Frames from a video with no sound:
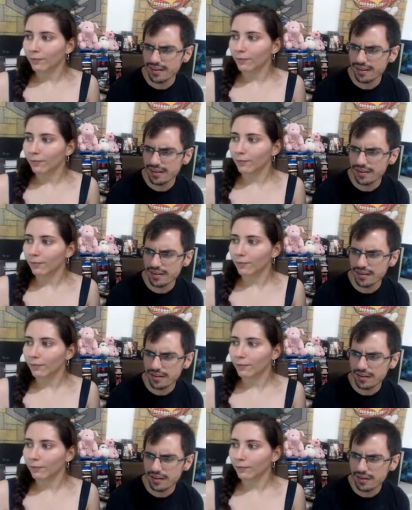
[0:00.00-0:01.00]

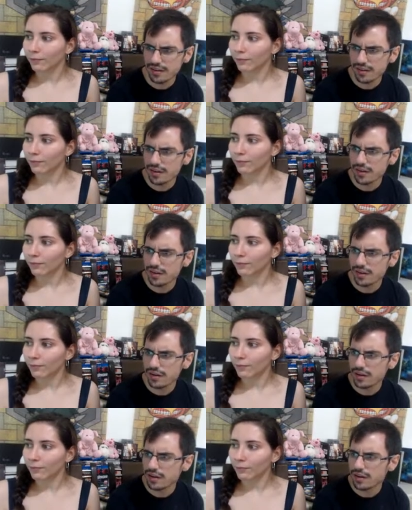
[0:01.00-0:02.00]

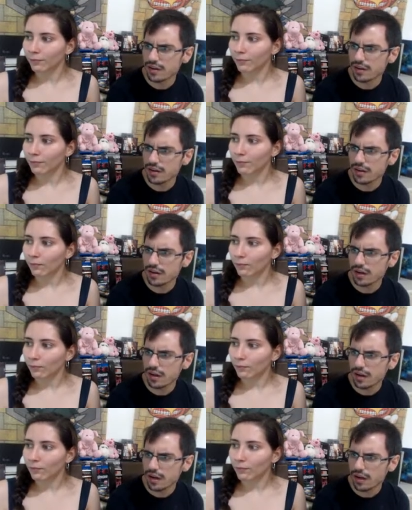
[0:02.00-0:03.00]

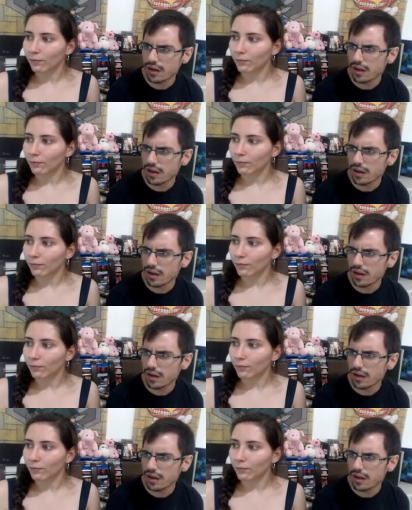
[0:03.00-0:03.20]
[no speech]